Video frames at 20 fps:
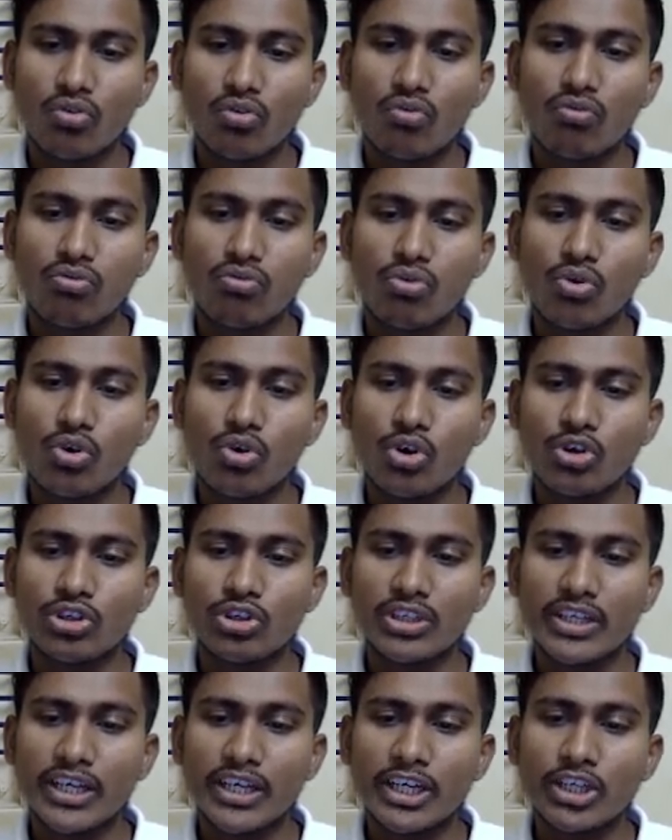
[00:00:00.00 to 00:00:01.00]
4
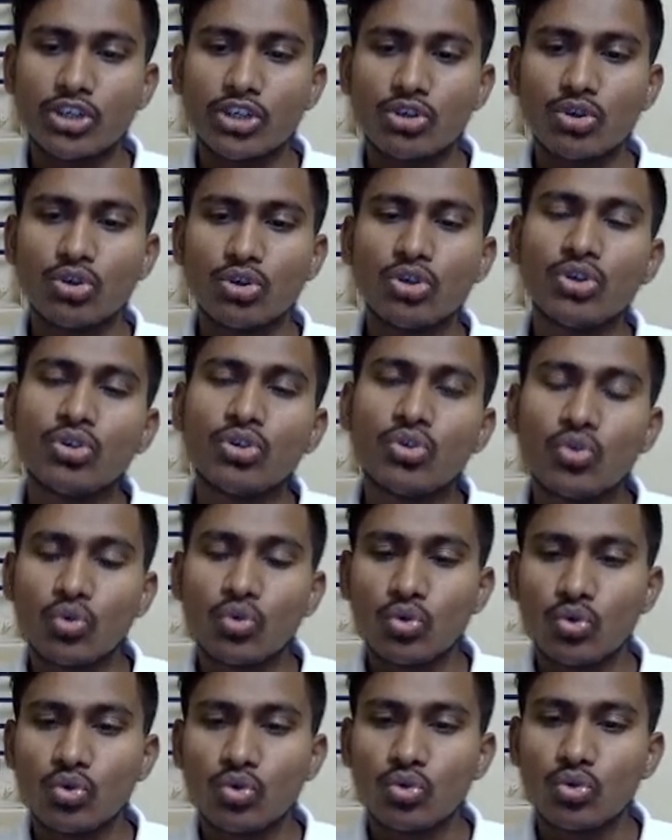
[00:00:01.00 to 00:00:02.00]
into
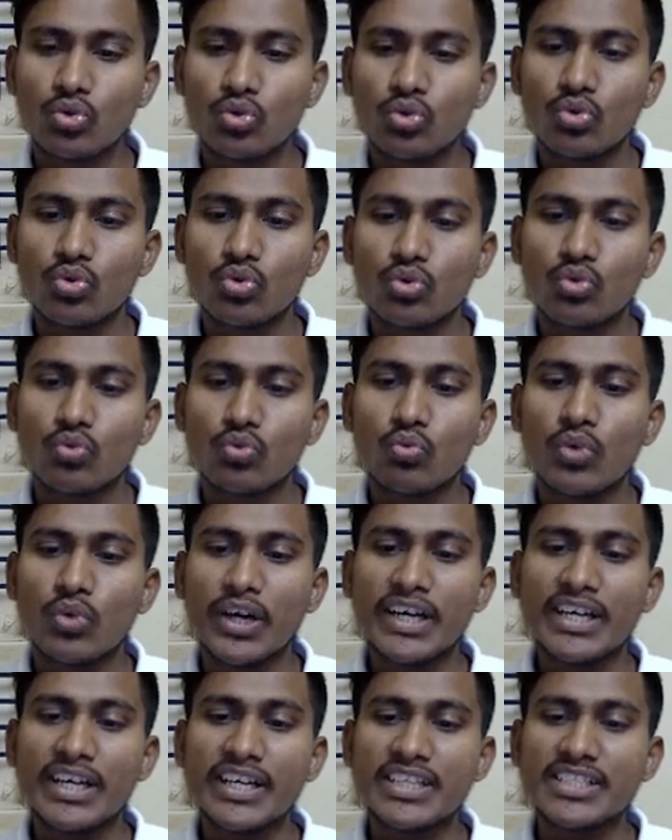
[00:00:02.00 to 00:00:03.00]

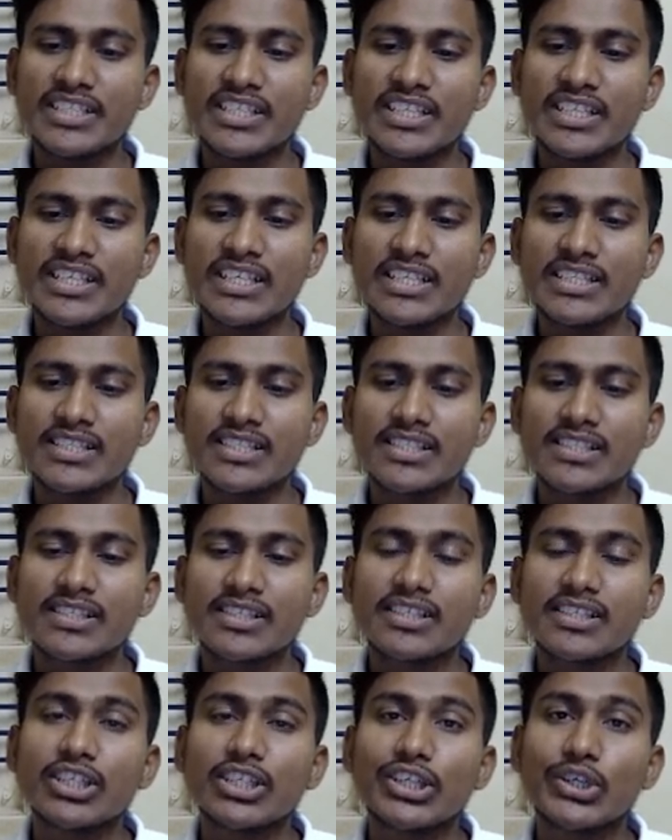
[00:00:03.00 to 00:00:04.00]
1 dozen is
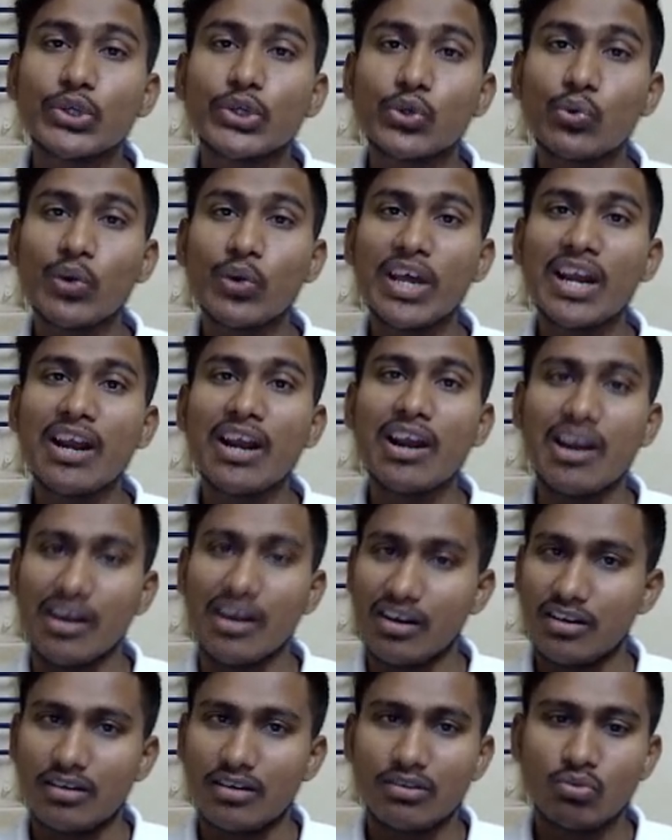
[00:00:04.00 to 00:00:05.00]
12.
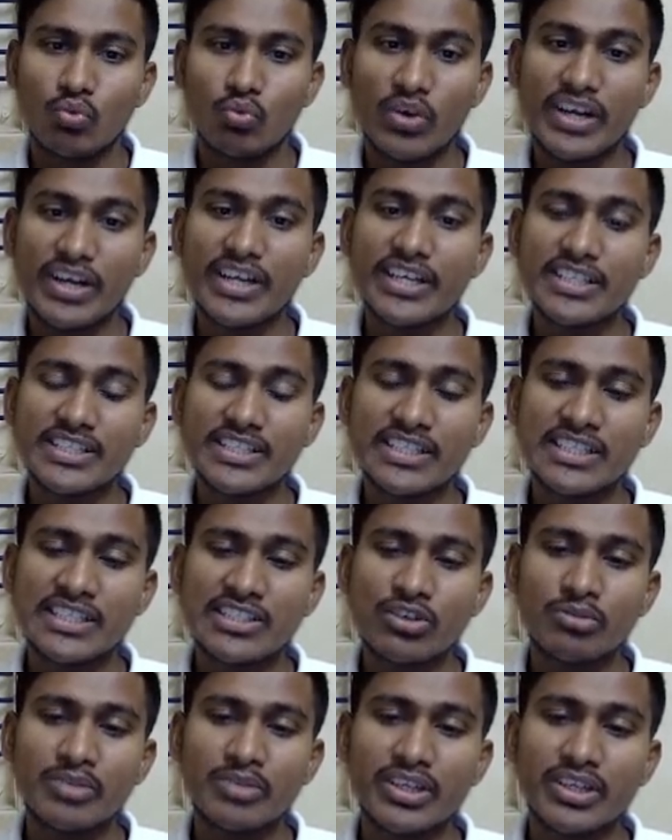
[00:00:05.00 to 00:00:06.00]
1 dozen is
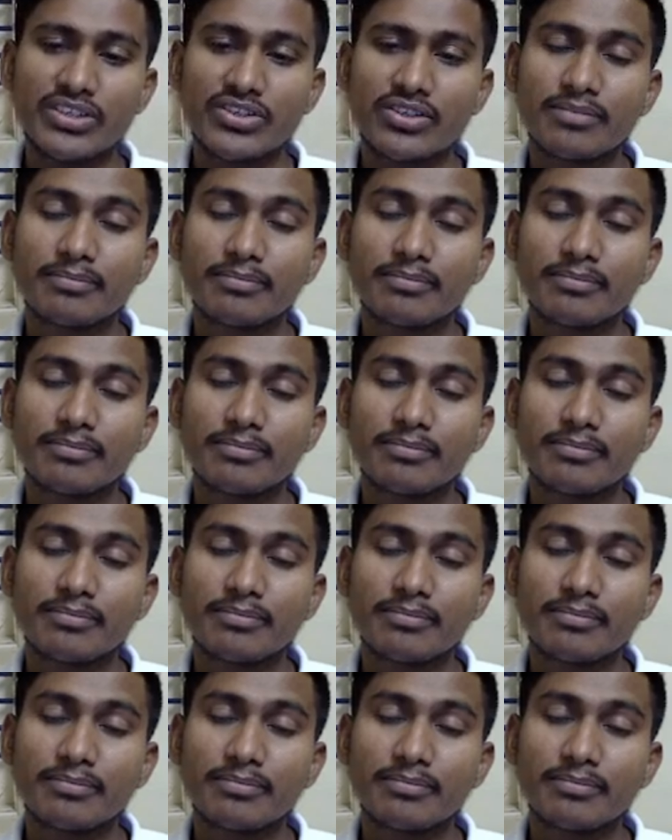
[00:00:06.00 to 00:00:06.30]
how much?